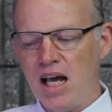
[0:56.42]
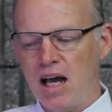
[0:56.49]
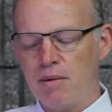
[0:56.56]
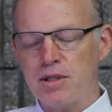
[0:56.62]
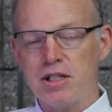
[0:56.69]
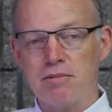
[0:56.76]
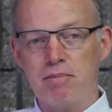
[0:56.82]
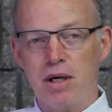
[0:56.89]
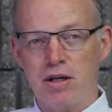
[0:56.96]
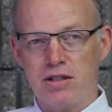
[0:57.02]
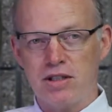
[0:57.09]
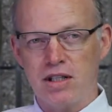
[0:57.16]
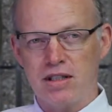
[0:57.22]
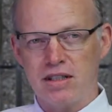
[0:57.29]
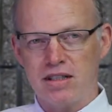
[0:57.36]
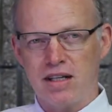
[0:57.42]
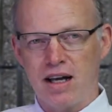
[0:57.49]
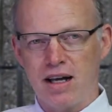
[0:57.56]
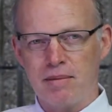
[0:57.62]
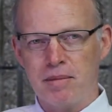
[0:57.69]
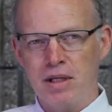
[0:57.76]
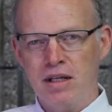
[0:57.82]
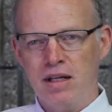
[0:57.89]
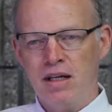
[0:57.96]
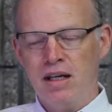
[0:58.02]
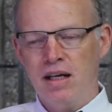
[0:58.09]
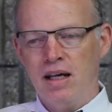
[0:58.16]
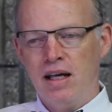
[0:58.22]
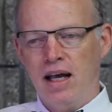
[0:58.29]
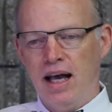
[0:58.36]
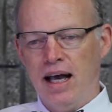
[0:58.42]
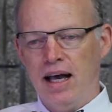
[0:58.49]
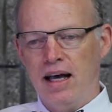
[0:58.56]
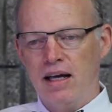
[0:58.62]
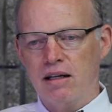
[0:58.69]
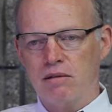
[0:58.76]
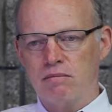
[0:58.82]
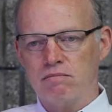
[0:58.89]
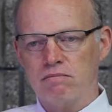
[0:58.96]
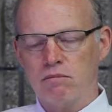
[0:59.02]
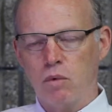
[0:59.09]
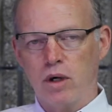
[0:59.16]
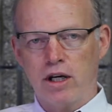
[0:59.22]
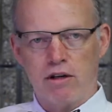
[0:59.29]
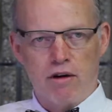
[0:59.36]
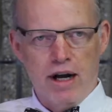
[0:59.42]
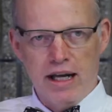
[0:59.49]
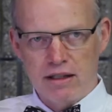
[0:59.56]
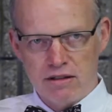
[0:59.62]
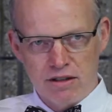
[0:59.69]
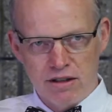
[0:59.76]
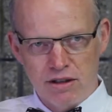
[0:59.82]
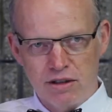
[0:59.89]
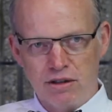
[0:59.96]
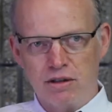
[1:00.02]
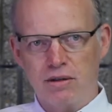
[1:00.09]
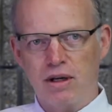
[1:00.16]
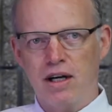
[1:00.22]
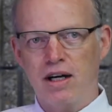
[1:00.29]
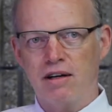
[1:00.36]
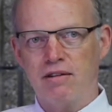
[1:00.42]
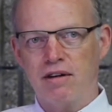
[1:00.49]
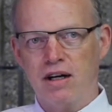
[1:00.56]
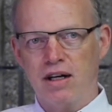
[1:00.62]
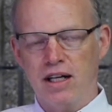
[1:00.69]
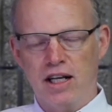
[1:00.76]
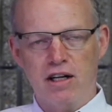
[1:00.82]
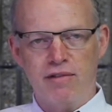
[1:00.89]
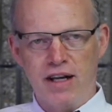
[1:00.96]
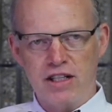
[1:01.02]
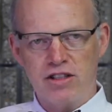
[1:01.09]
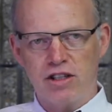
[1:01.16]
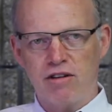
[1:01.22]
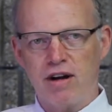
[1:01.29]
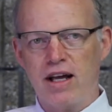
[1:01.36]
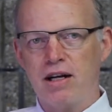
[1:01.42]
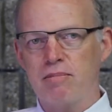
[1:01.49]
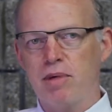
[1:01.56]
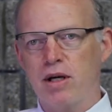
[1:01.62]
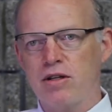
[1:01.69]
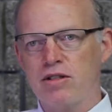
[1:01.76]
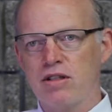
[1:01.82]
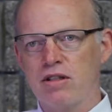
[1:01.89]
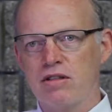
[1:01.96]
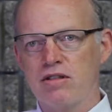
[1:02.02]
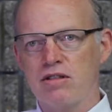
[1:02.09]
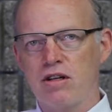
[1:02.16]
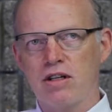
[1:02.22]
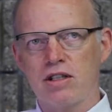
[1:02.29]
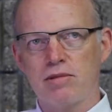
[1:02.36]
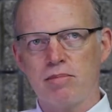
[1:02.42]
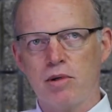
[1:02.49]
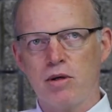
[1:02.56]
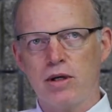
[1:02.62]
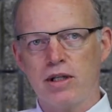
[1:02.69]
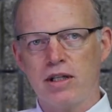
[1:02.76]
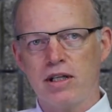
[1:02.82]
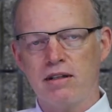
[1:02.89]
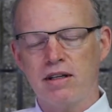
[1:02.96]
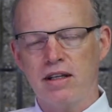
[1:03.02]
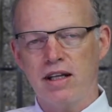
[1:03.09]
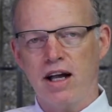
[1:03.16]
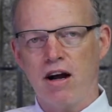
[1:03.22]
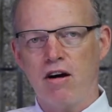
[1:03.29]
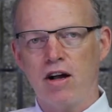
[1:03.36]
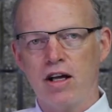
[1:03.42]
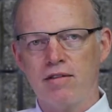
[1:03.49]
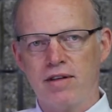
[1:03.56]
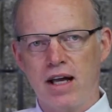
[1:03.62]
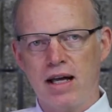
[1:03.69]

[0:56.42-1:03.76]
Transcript: I was at Pearson at the time and won a grant to, uh, an innovation grant at Pearson to start exploring the, the area of